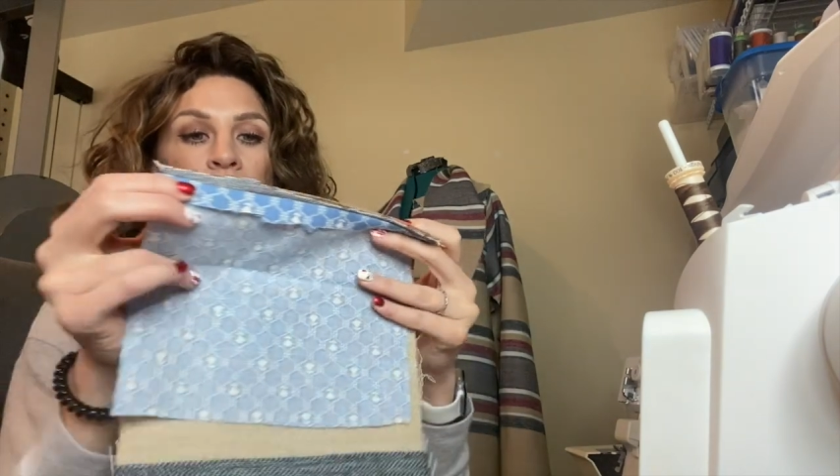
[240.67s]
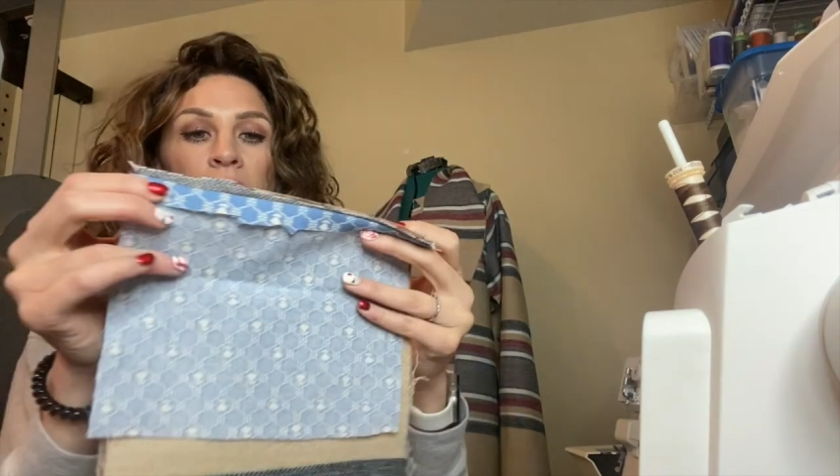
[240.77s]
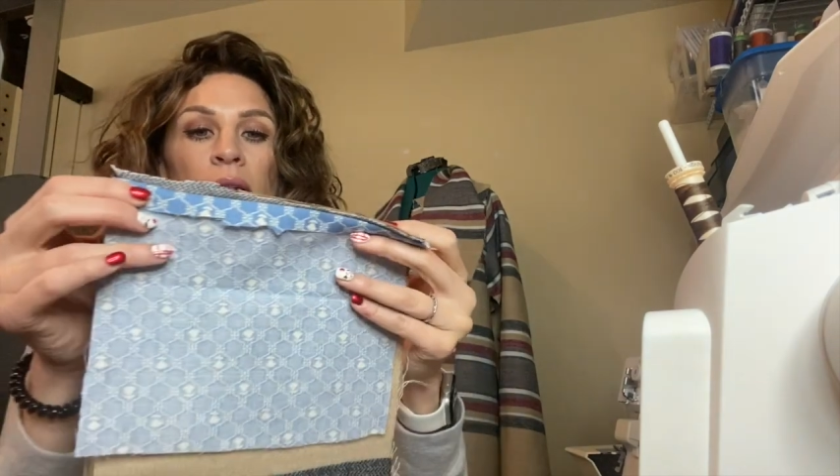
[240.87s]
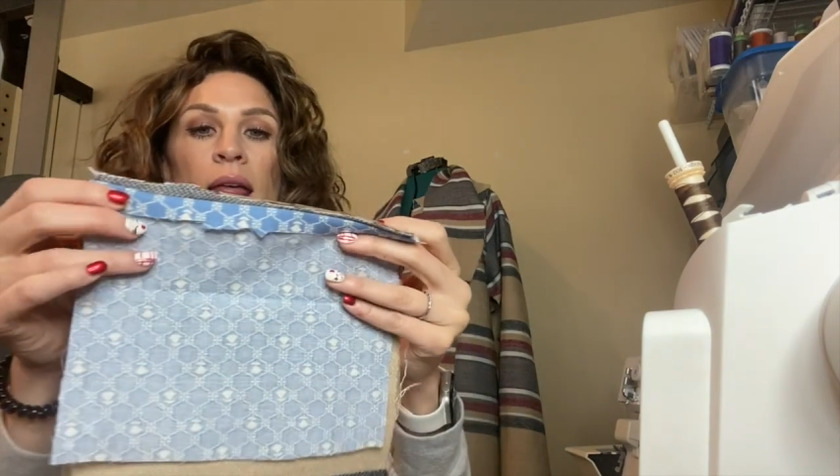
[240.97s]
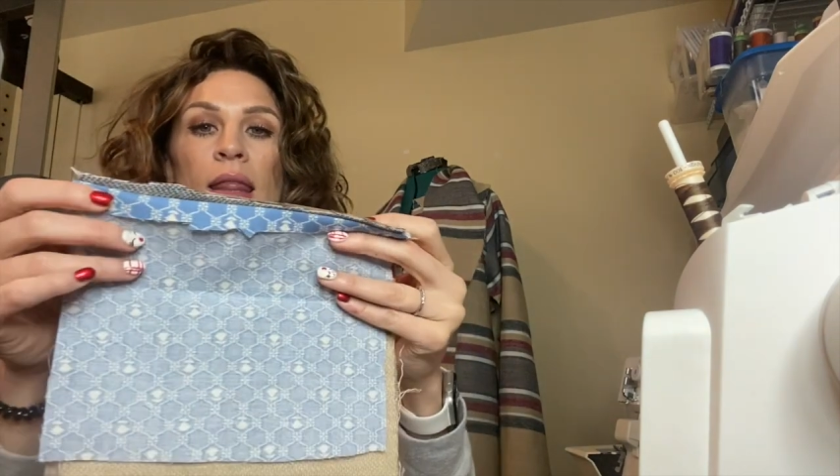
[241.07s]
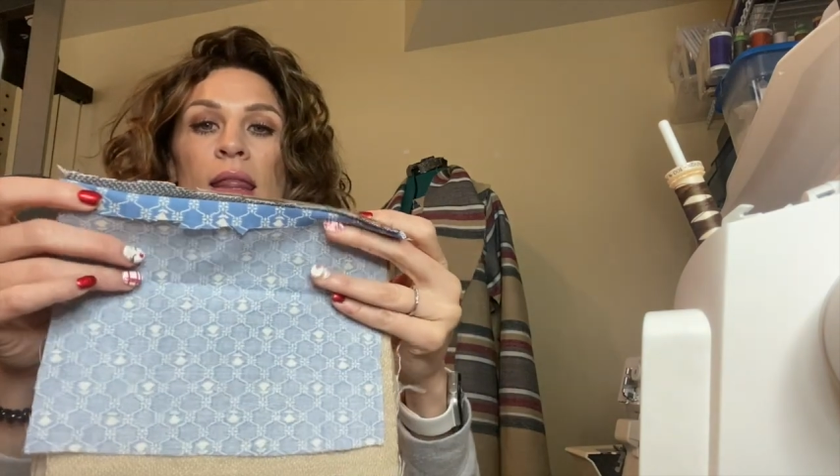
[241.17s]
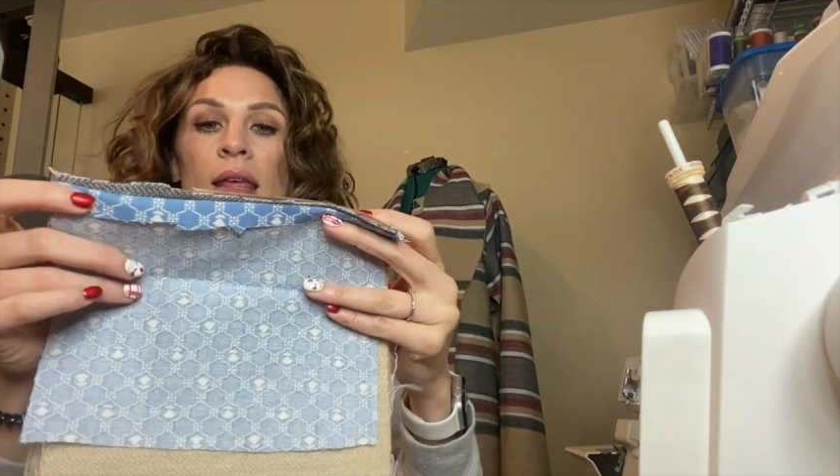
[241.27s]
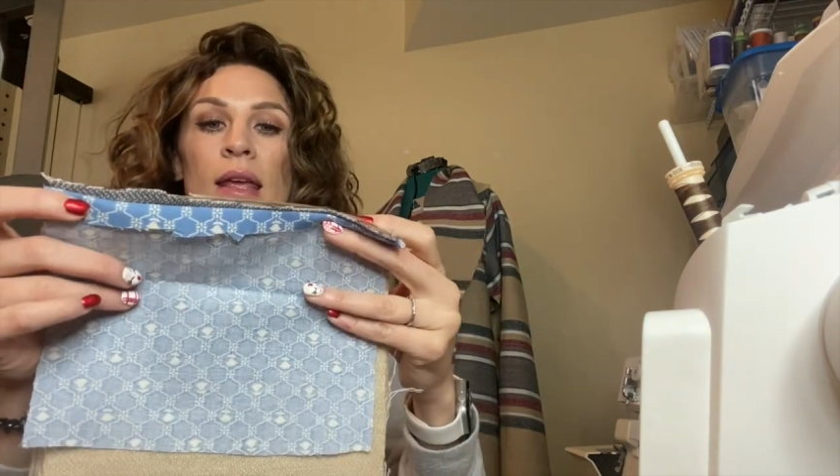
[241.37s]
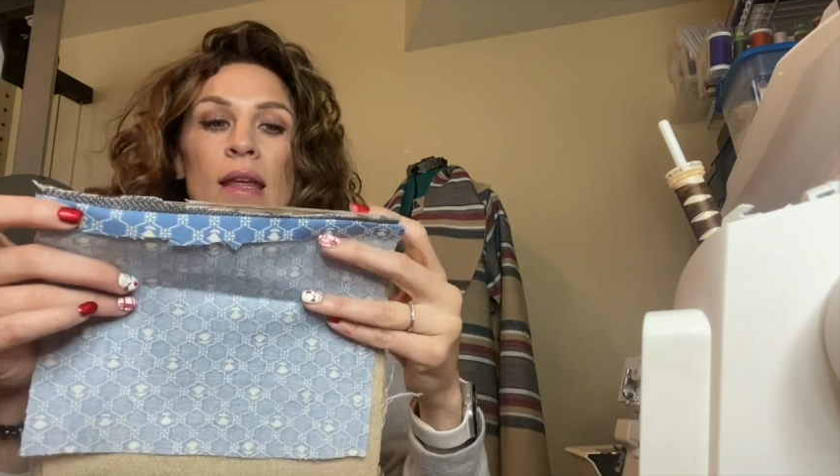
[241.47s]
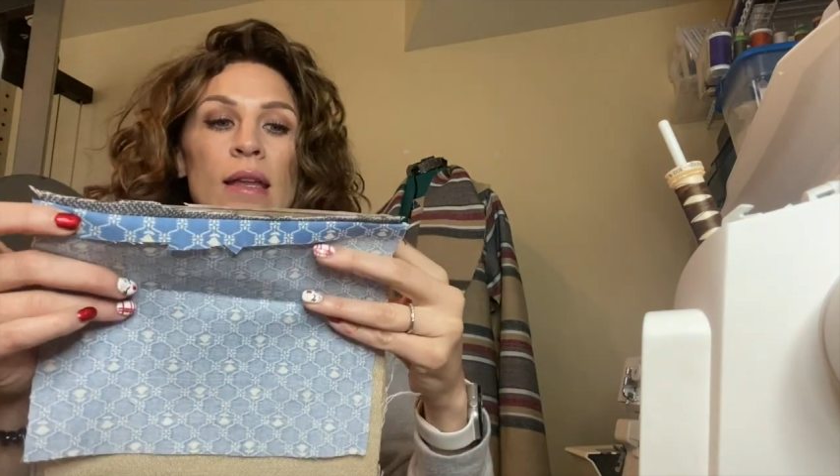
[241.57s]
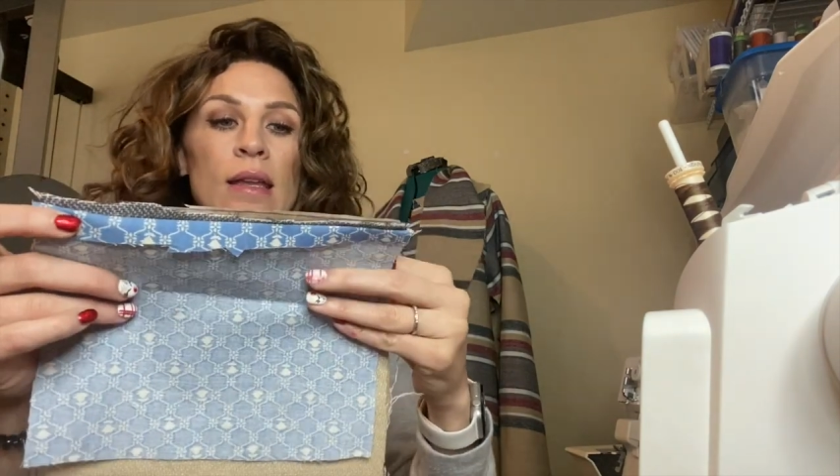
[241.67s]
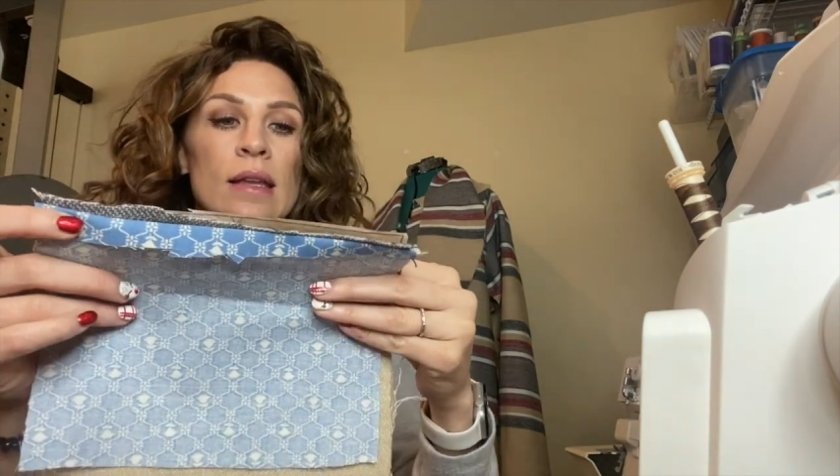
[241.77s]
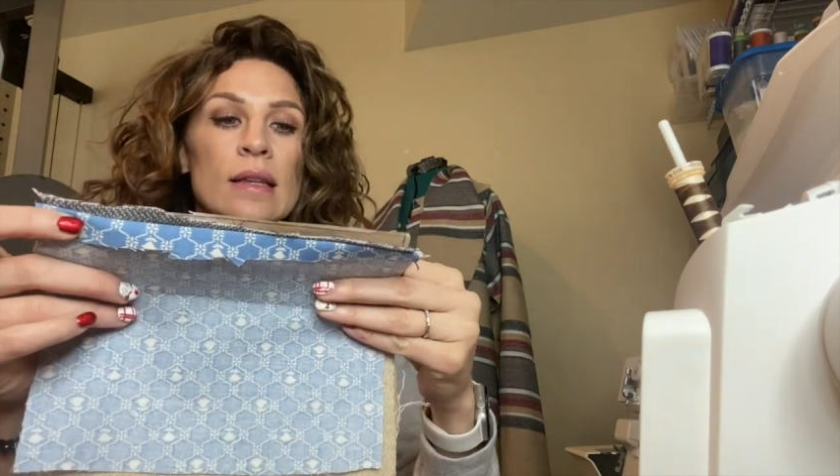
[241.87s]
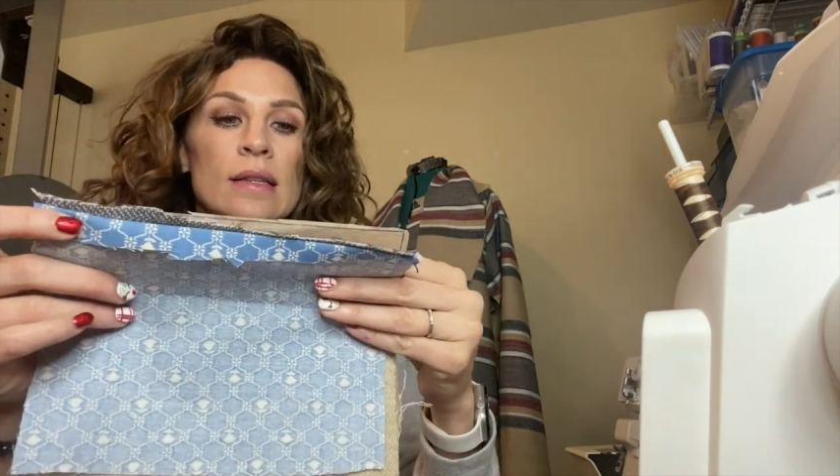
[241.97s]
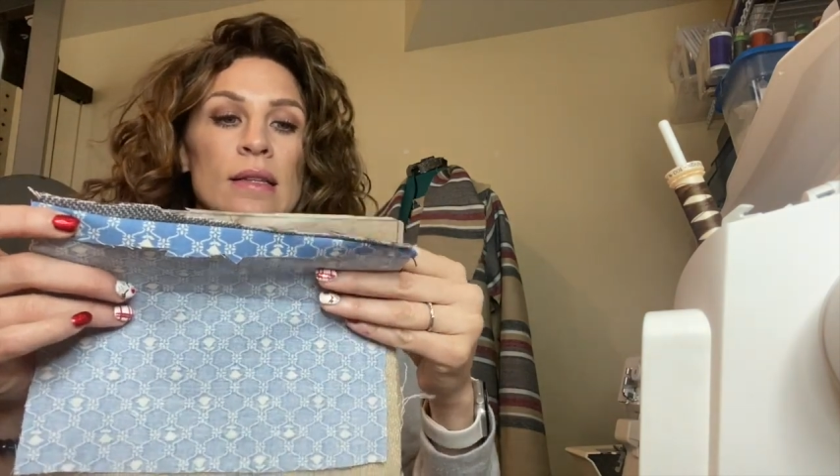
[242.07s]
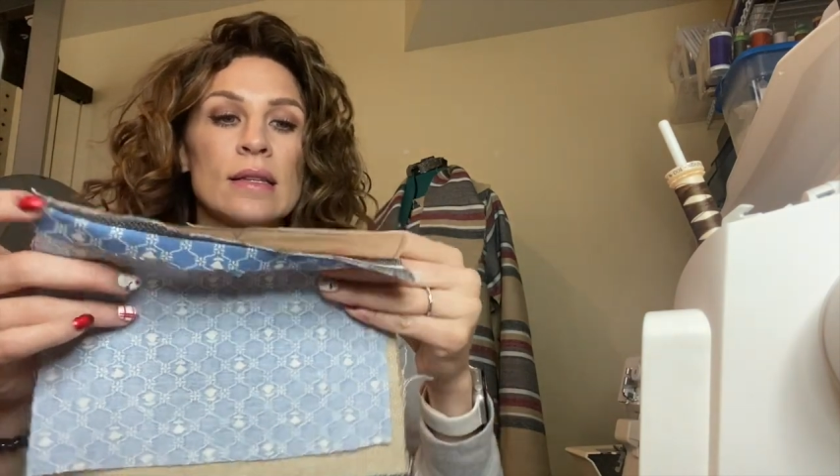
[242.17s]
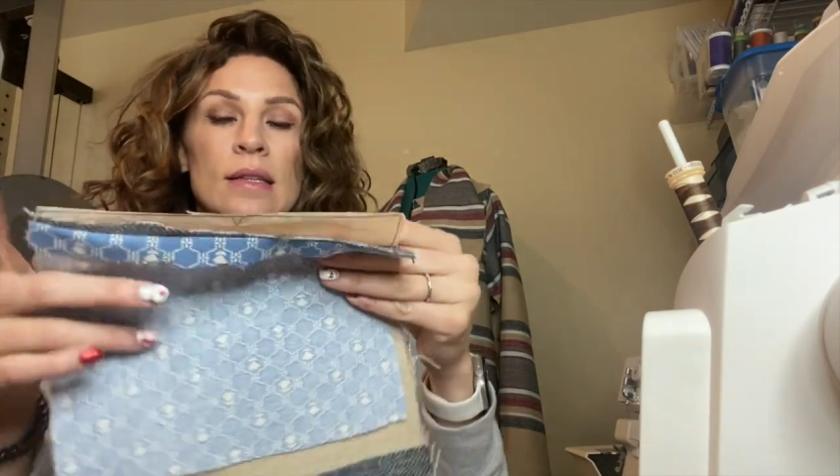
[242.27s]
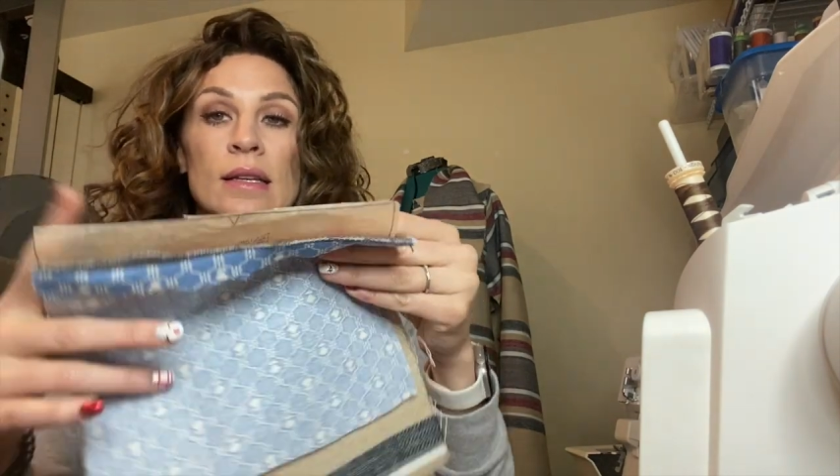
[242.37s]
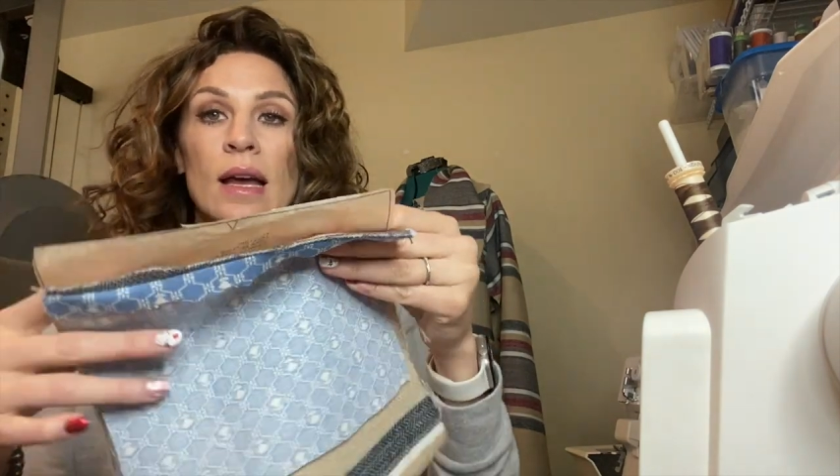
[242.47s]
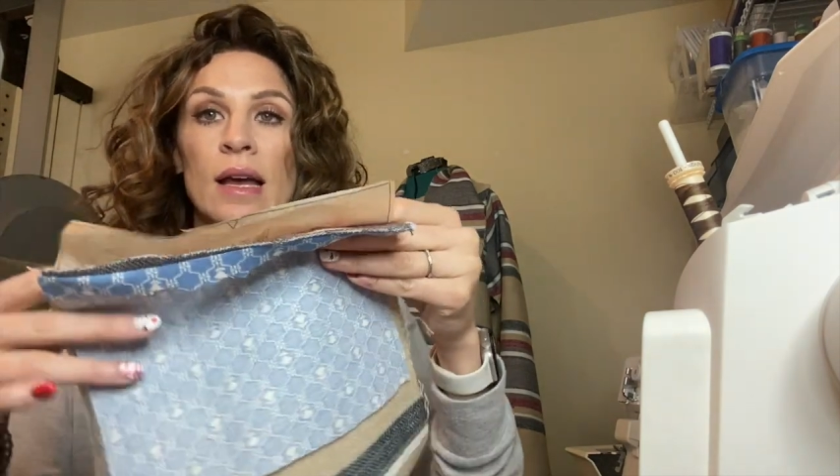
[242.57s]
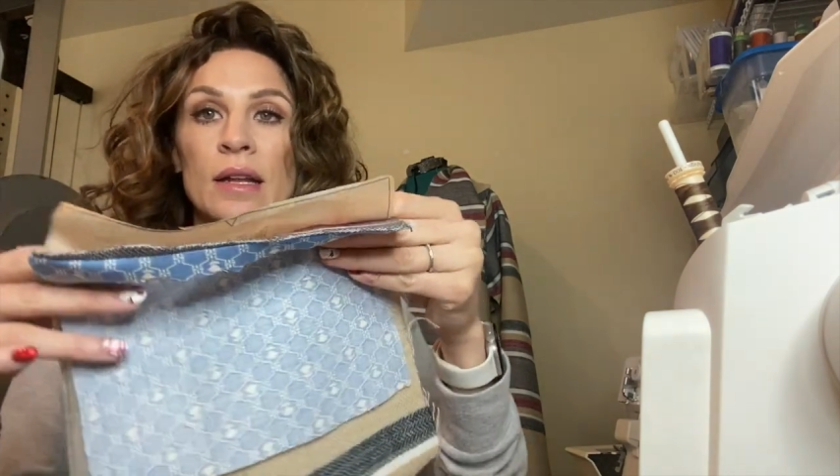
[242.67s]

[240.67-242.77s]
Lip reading: and then kind